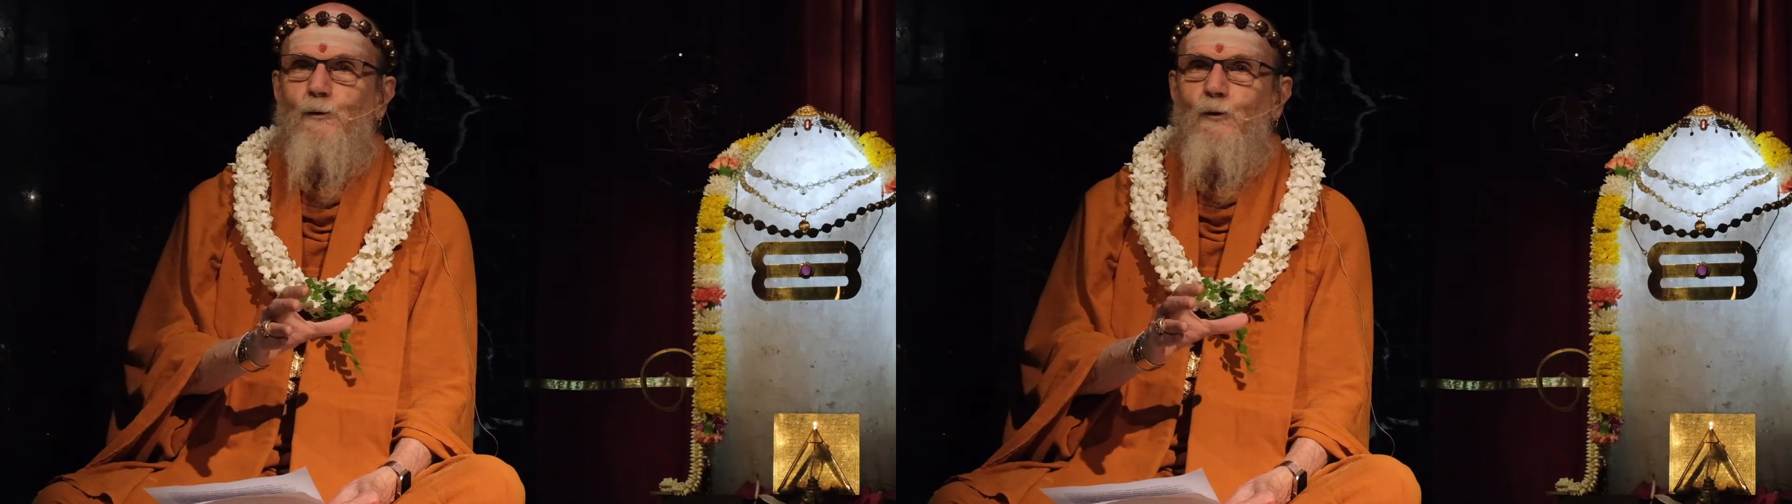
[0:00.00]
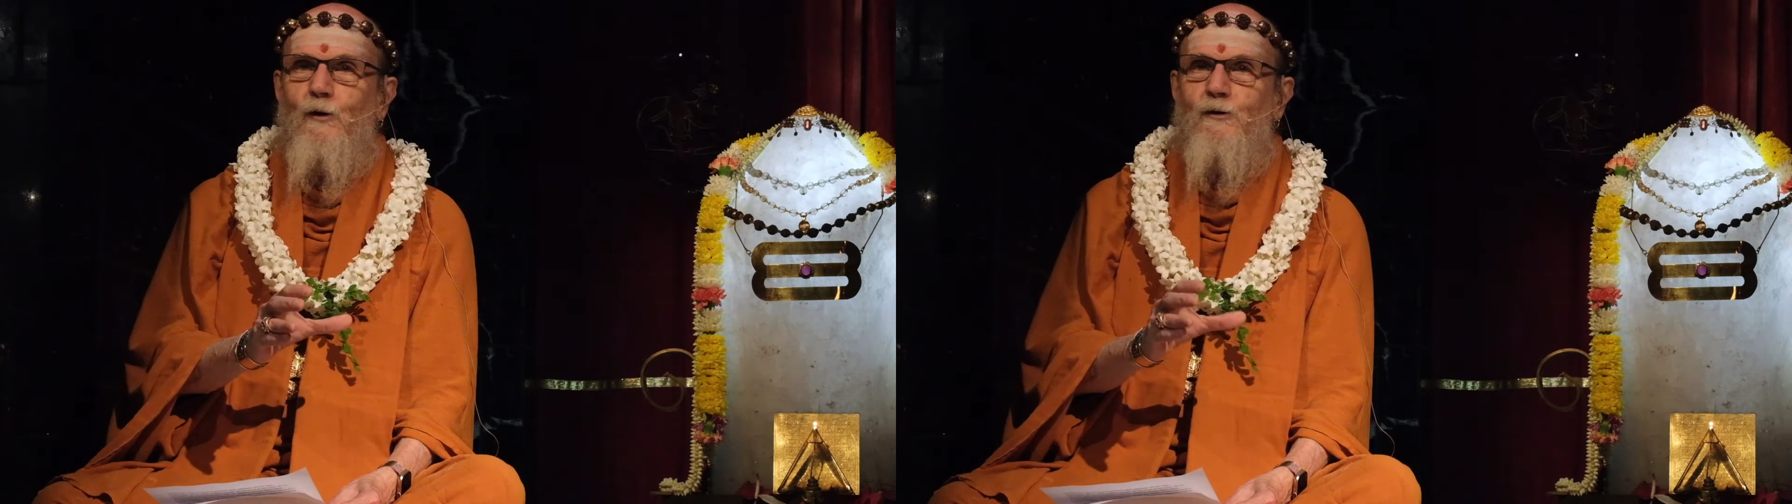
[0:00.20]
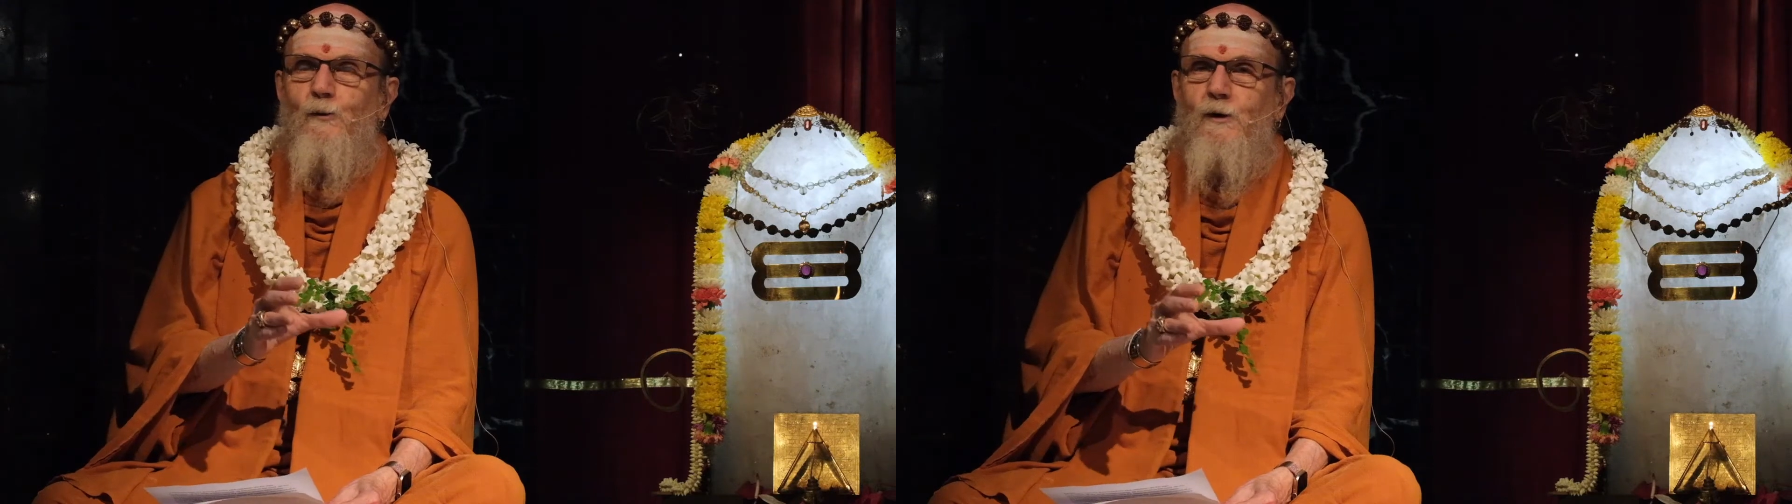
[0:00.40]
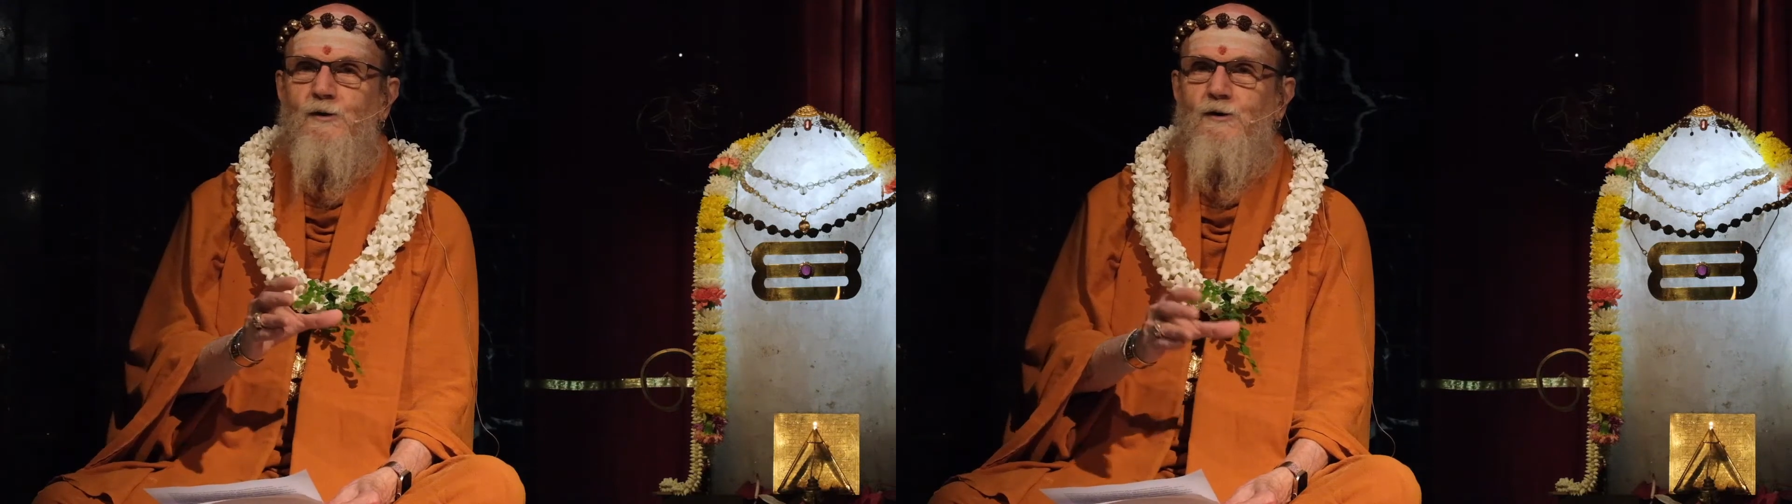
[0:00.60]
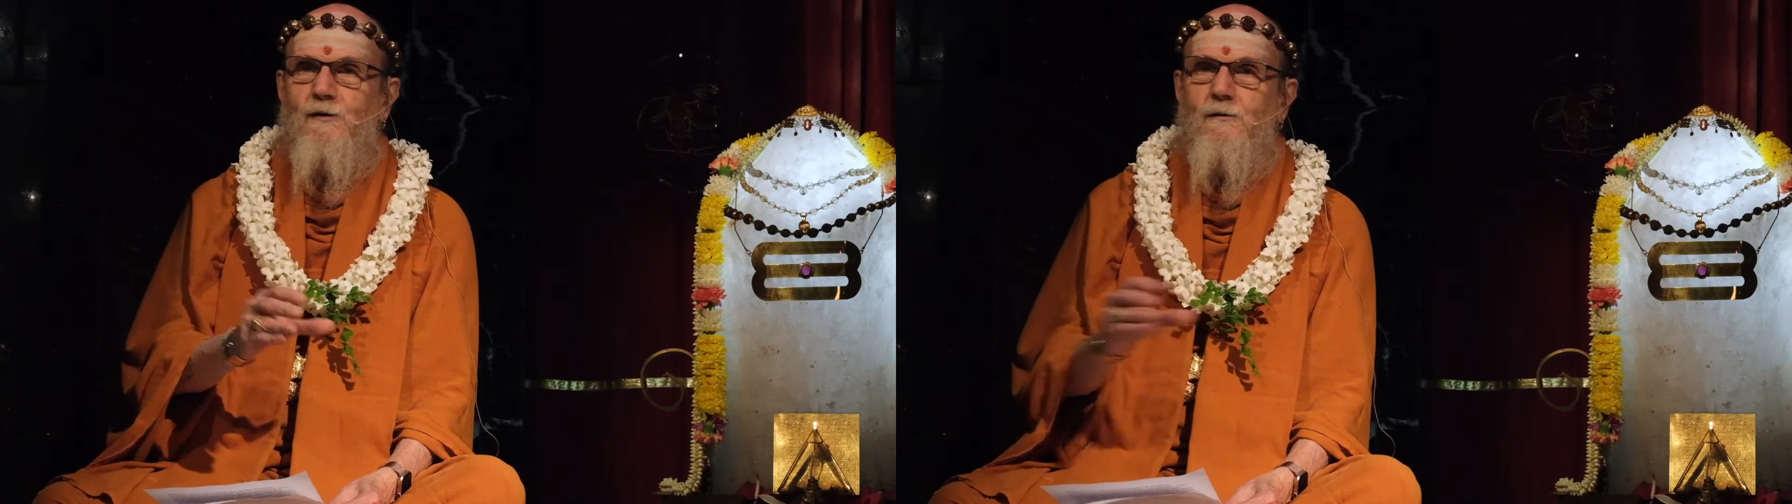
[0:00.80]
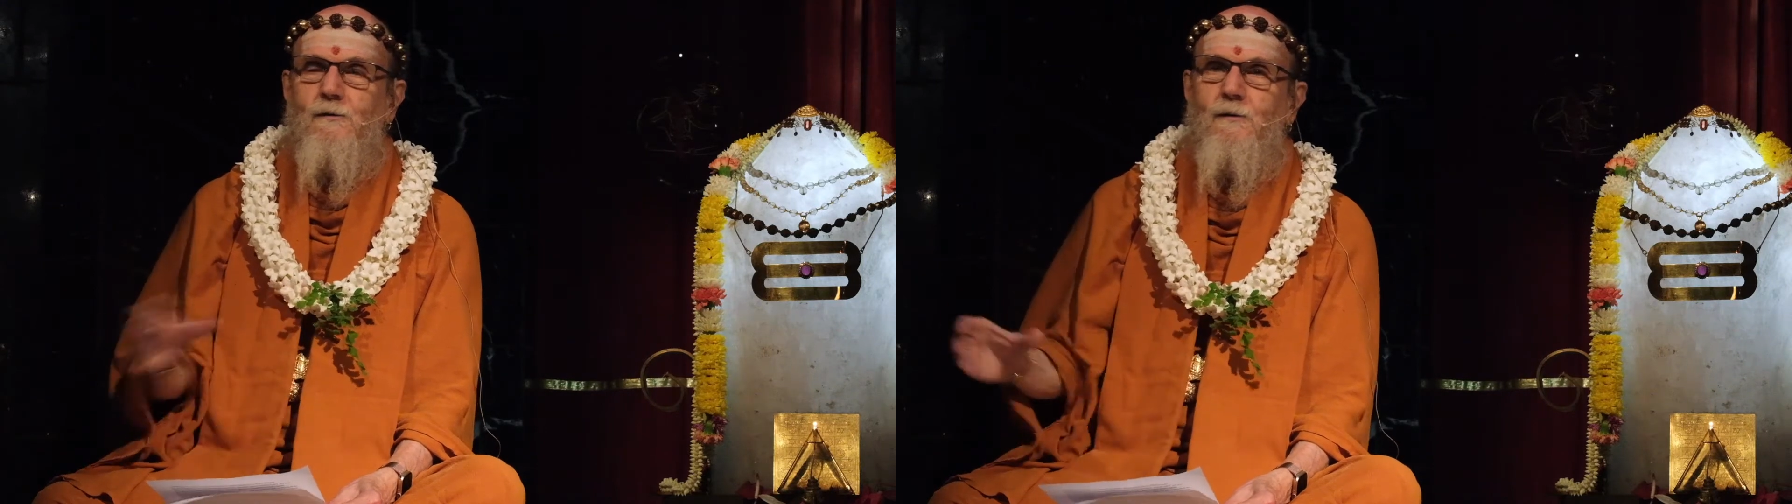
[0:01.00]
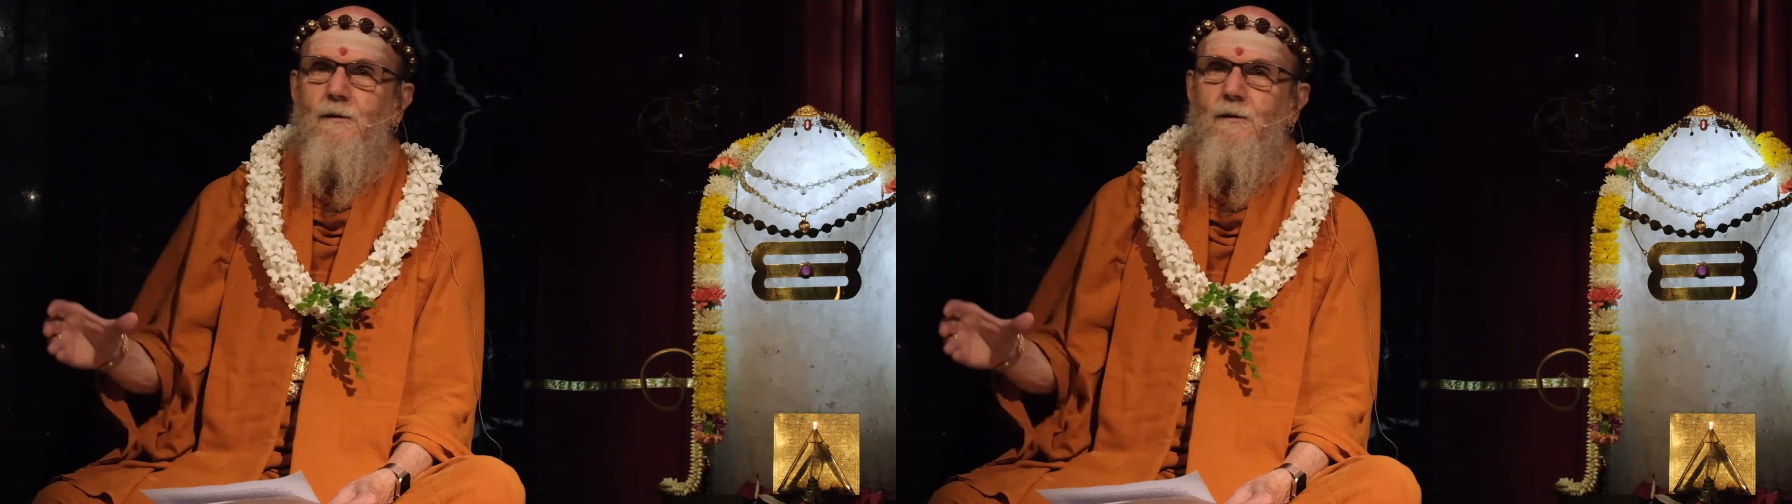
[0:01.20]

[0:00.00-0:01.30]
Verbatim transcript: choice question,